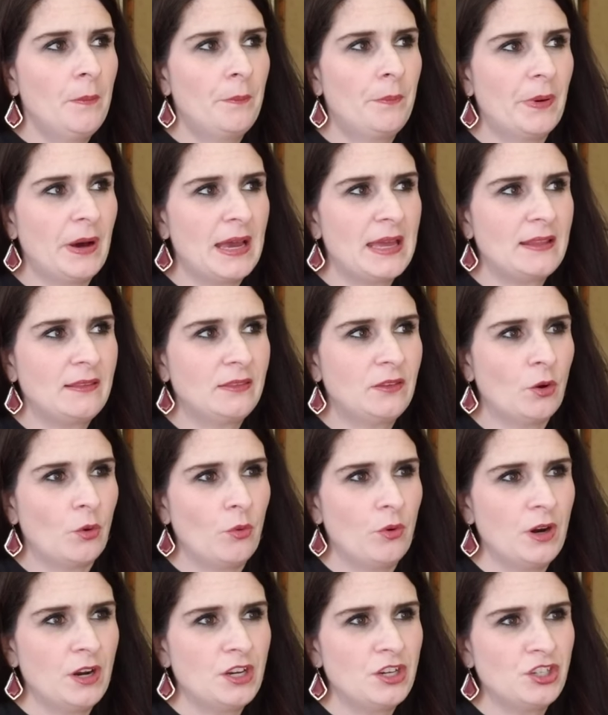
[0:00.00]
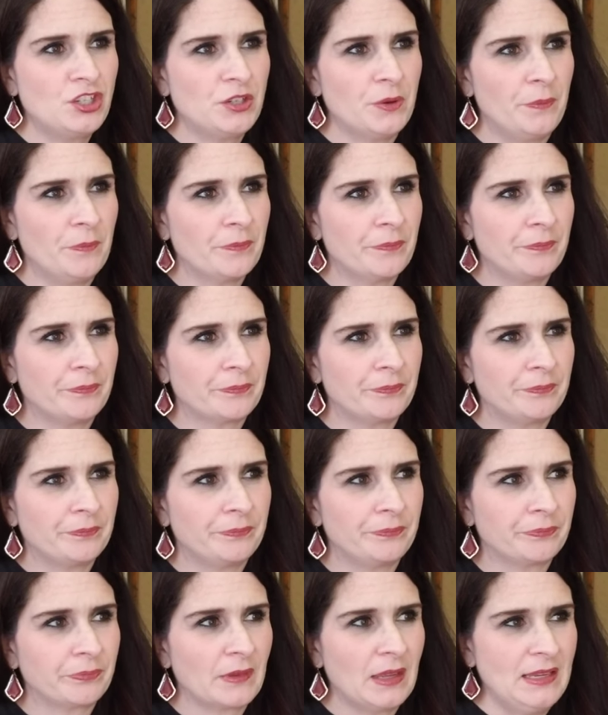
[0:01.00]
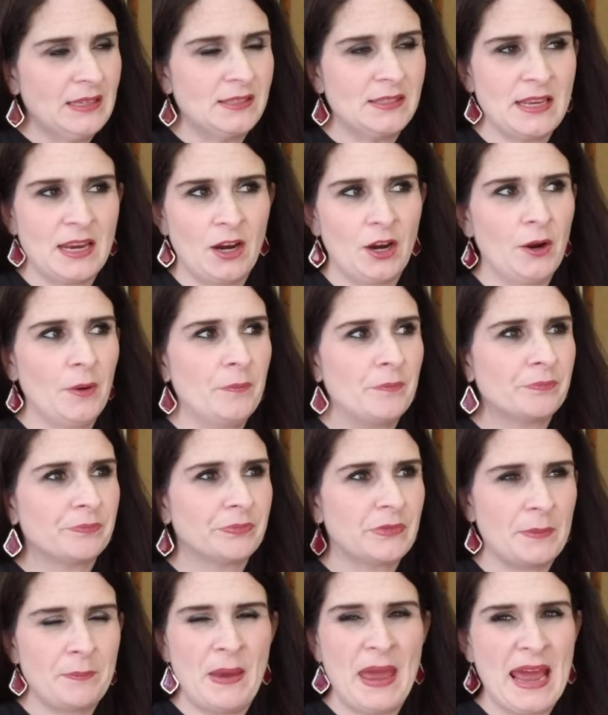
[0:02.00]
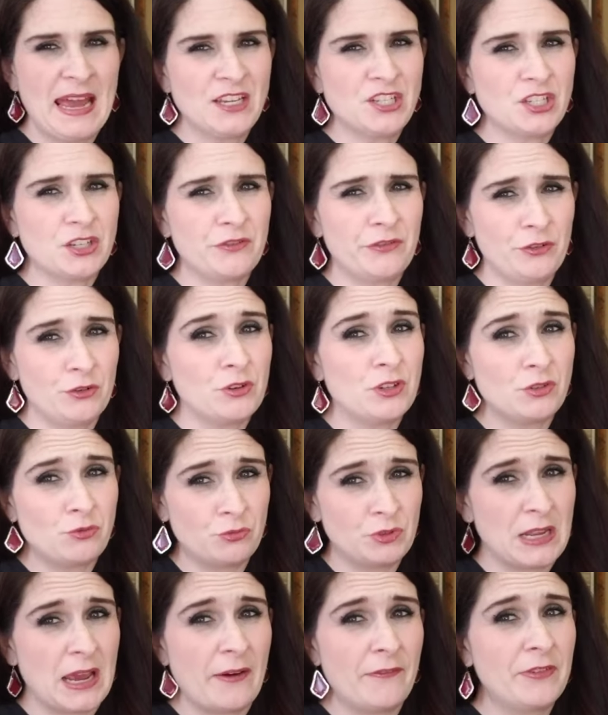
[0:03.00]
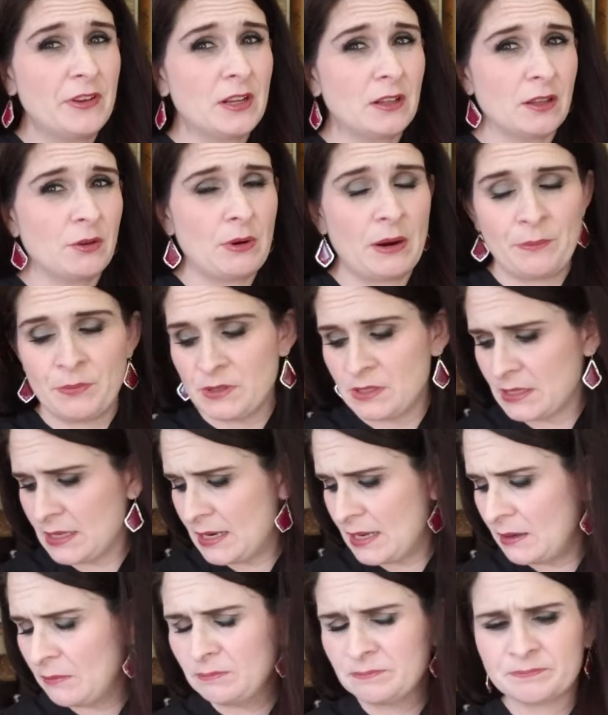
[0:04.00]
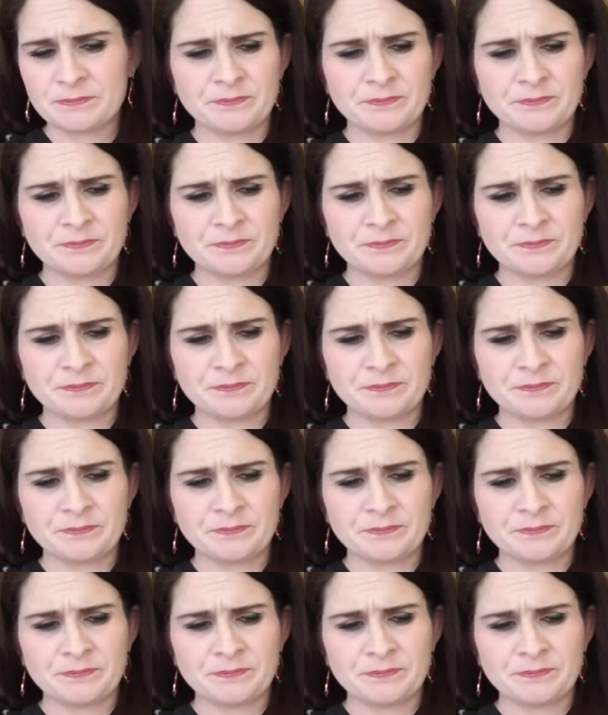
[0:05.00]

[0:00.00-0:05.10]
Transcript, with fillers: but the orange is there. The passion fruit is definitely represented.